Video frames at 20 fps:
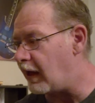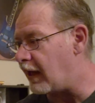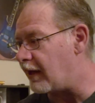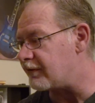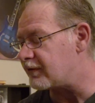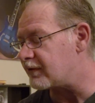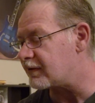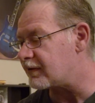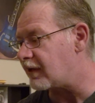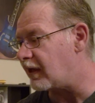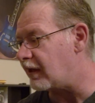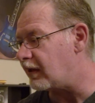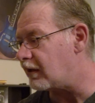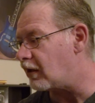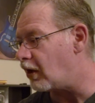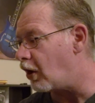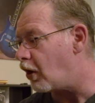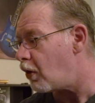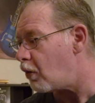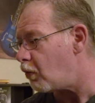And just like,
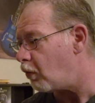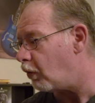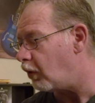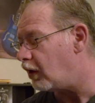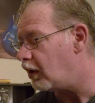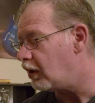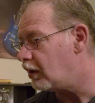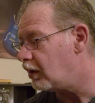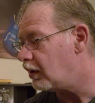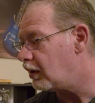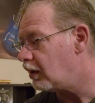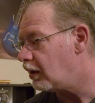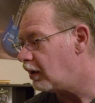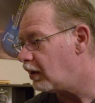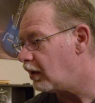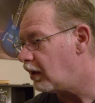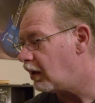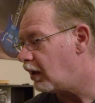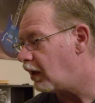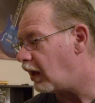oh,
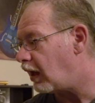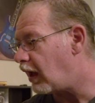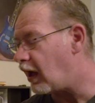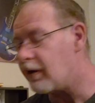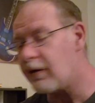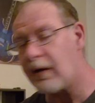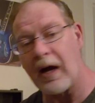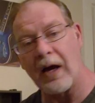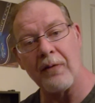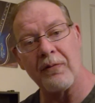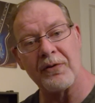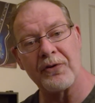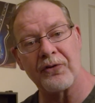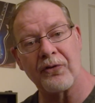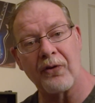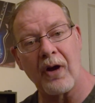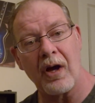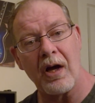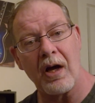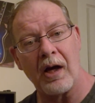I was
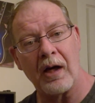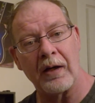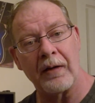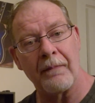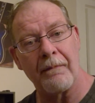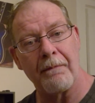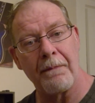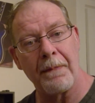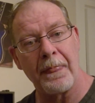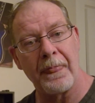wrong.